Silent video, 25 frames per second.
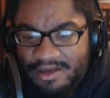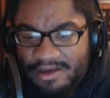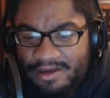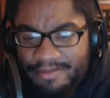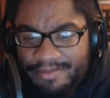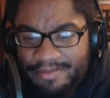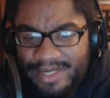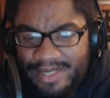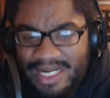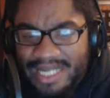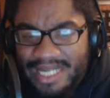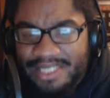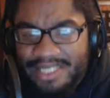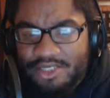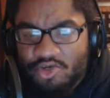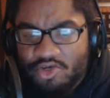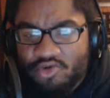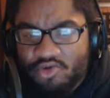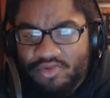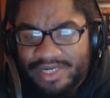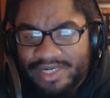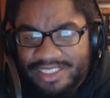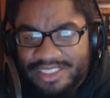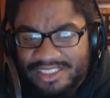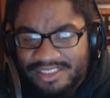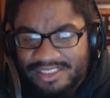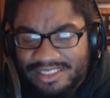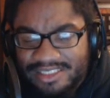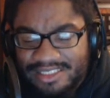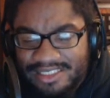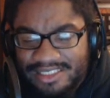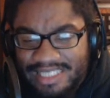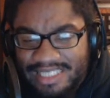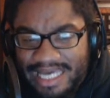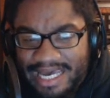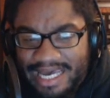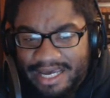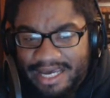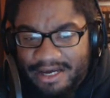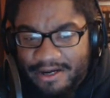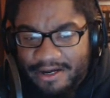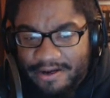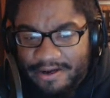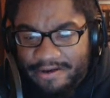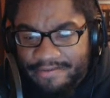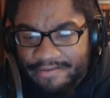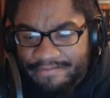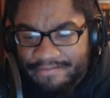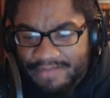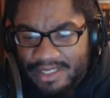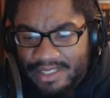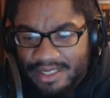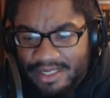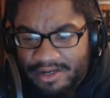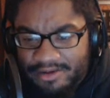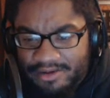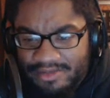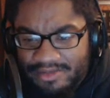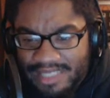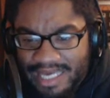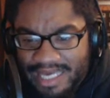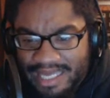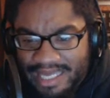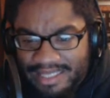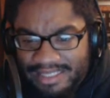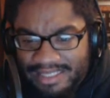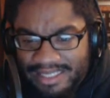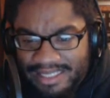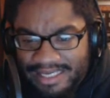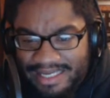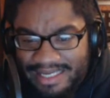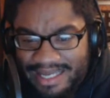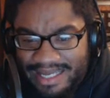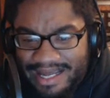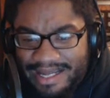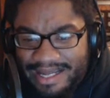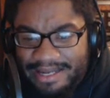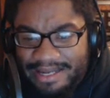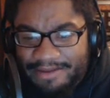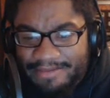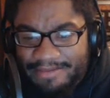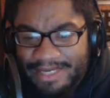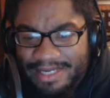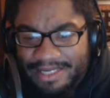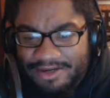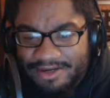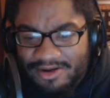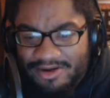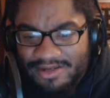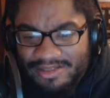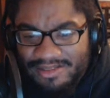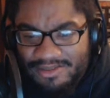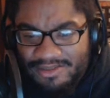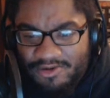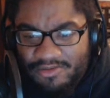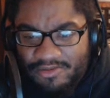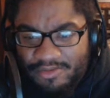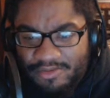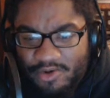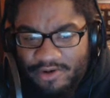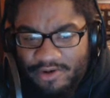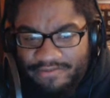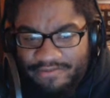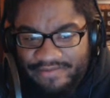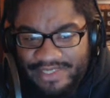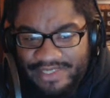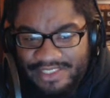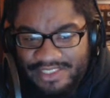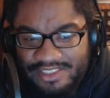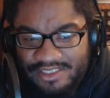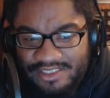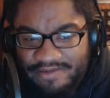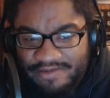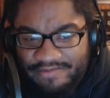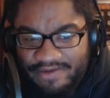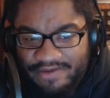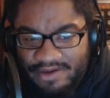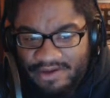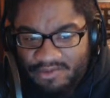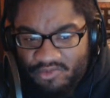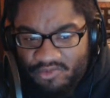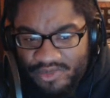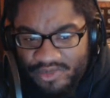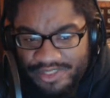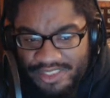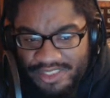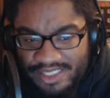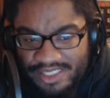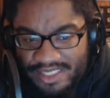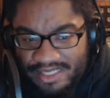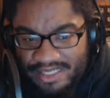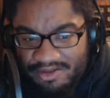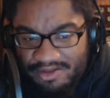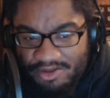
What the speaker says: but I do wish that that they kind of made her a little more offensive with the